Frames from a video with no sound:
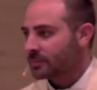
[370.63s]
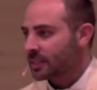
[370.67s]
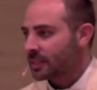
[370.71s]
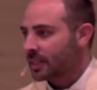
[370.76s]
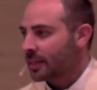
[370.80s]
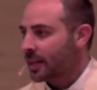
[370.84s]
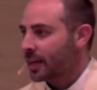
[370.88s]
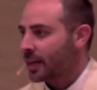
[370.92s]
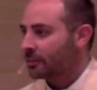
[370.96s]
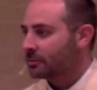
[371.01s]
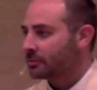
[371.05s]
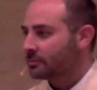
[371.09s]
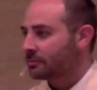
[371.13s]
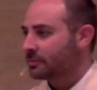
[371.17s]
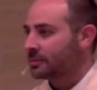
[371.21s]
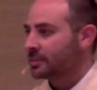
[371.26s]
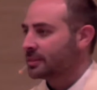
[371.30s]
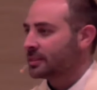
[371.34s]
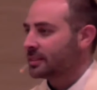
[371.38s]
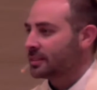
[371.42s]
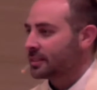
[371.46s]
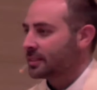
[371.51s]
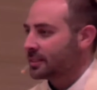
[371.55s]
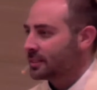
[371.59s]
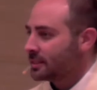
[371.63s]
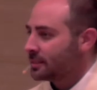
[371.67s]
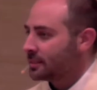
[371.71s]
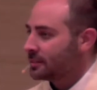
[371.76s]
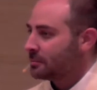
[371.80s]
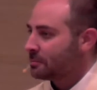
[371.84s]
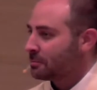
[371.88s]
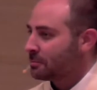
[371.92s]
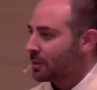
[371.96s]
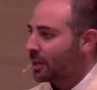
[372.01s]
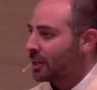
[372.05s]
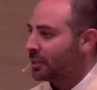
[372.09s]
Now,
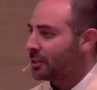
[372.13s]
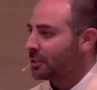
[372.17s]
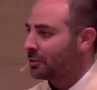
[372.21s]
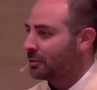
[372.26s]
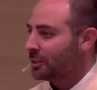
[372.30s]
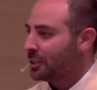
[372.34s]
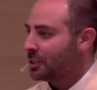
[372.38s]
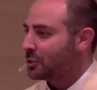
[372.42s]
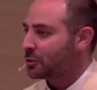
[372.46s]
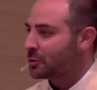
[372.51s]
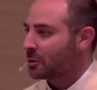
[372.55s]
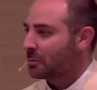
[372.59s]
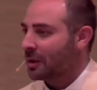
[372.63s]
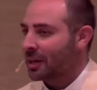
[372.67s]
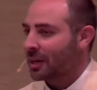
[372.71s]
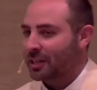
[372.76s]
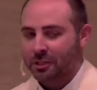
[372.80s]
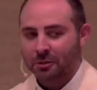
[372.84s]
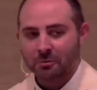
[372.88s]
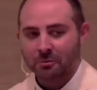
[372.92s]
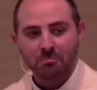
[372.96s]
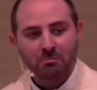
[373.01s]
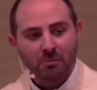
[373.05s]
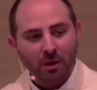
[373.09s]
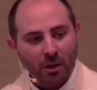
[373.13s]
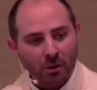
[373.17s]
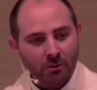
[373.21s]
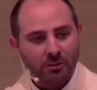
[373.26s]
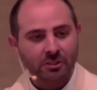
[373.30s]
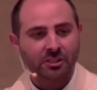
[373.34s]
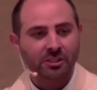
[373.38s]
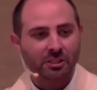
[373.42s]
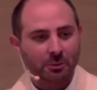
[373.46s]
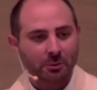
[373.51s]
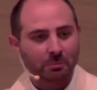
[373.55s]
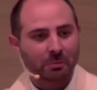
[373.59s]
I don't need to remind you,
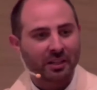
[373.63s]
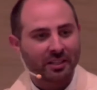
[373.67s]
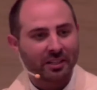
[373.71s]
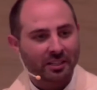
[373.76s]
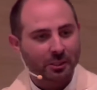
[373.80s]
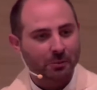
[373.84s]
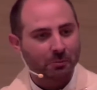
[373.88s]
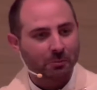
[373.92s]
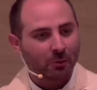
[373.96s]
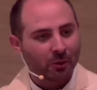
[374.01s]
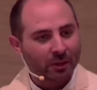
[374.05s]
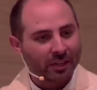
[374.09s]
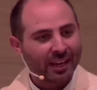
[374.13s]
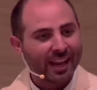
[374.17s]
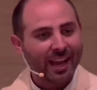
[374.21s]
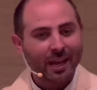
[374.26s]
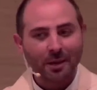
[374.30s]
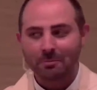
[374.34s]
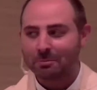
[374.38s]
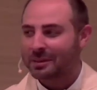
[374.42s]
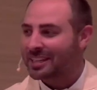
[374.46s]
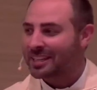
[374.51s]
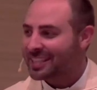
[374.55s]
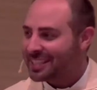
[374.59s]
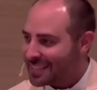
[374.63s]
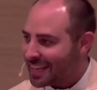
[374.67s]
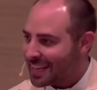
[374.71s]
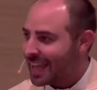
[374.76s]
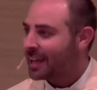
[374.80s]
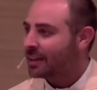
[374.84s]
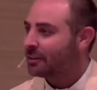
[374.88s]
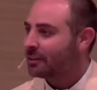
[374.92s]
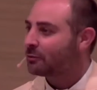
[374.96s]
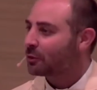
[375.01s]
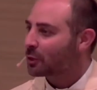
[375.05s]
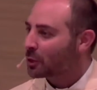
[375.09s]
Moses by this point had been
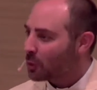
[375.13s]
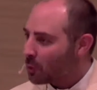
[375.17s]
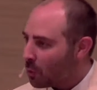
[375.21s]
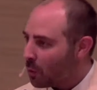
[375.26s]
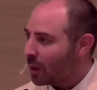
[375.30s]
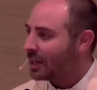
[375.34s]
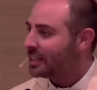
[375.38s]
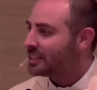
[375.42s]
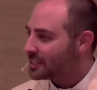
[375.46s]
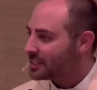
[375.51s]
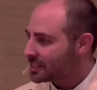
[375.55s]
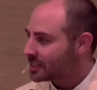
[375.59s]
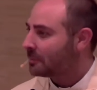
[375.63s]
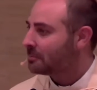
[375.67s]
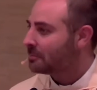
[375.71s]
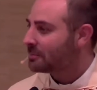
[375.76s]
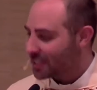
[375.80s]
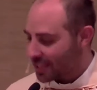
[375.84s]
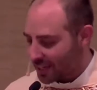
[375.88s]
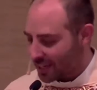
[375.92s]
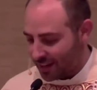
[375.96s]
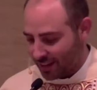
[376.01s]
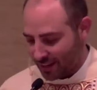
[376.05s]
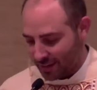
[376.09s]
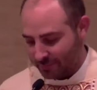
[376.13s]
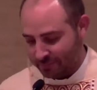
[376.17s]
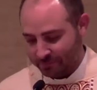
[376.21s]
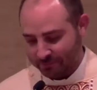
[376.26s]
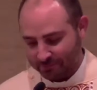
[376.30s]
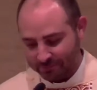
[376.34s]
dead for quite some time.